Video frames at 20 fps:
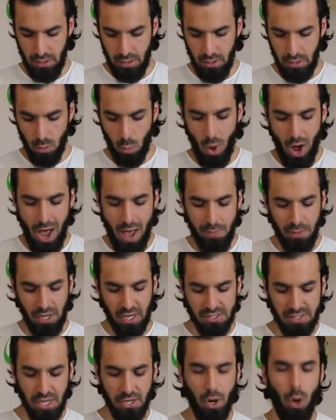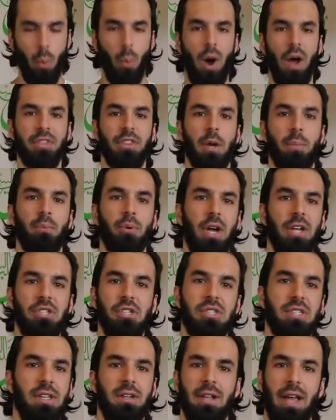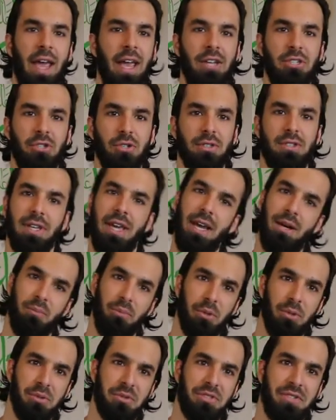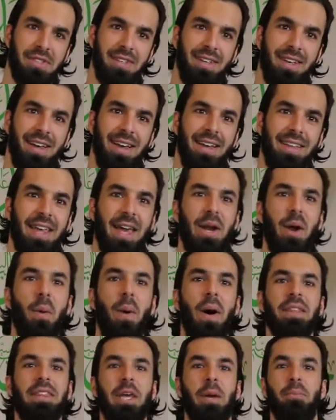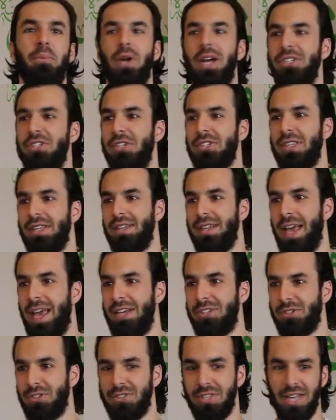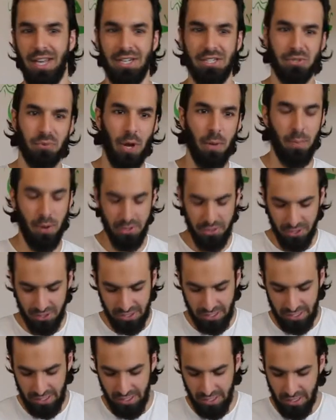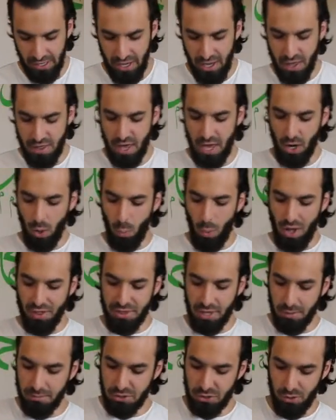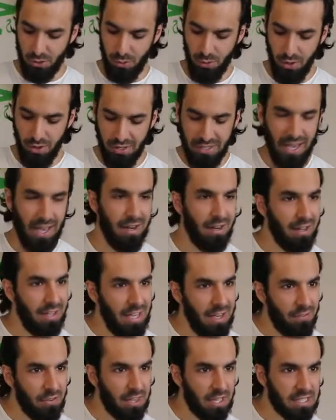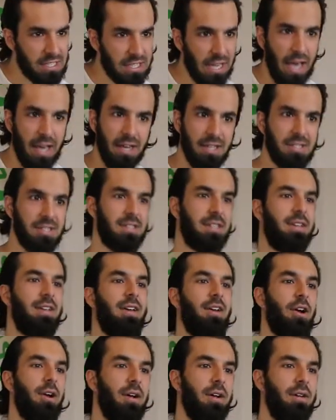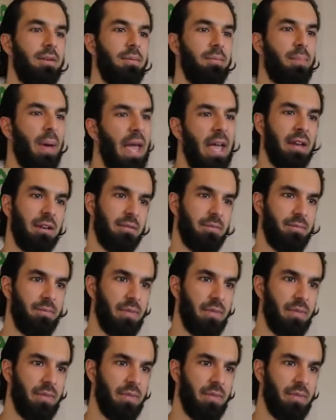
Why? Because they don't want their precious little angel to get a bruise. They don't want their precious little angel to get a scrape on their knee. They don't want them to get even the slightest pain.